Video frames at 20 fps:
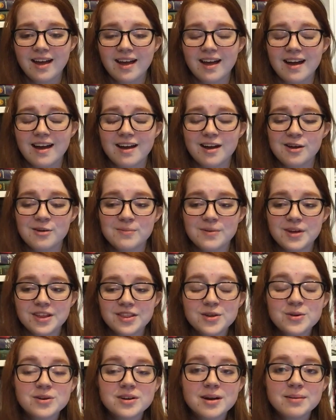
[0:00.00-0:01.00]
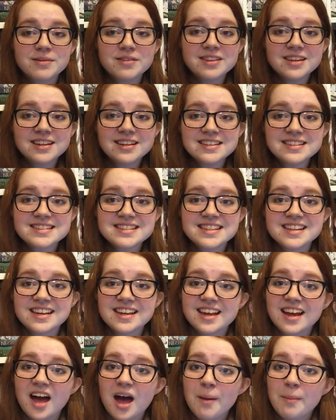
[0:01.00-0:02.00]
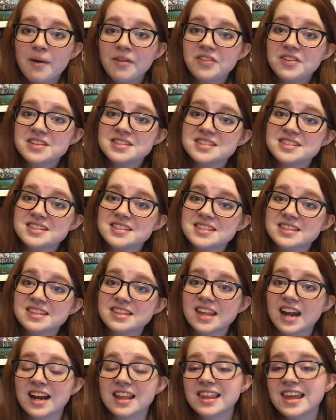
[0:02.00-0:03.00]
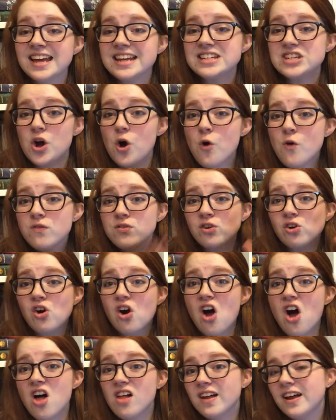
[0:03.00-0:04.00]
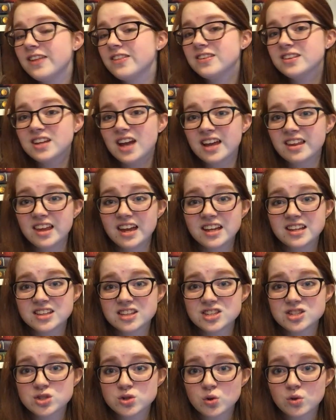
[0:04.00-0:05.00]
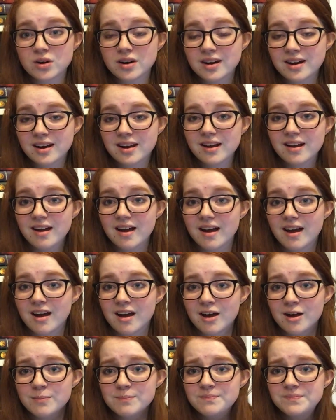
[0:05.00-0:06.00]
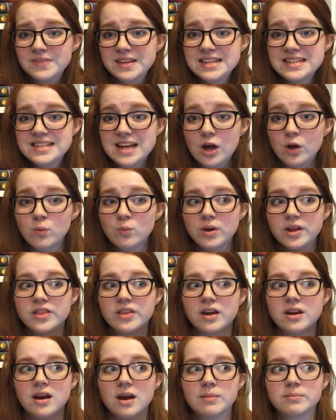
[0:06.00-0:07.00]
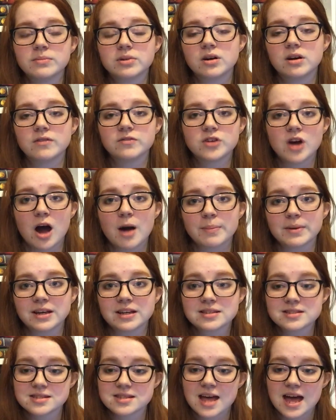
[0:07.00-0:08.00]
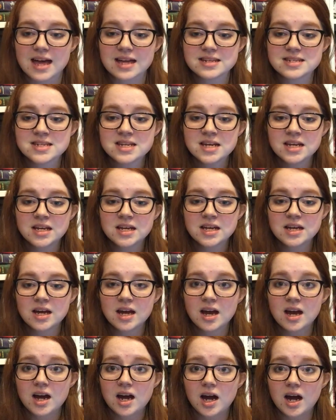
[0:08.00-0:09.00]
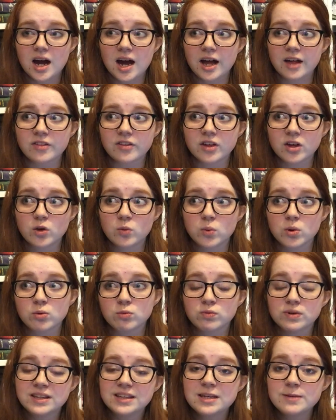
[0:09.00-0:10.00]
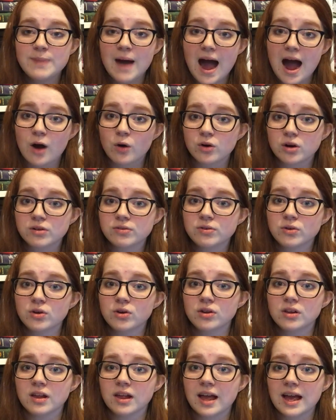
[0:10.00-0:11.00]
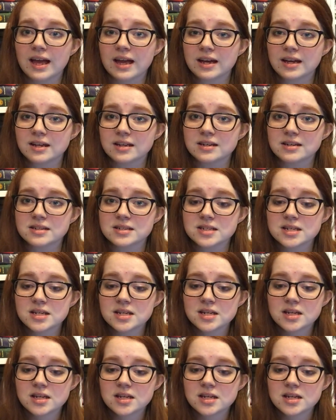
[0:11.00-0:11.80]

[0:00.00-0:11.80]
There were a number of things about this that I liked. Overall, I think I liked the story. It dealt with a number of topics that I think were really powerful and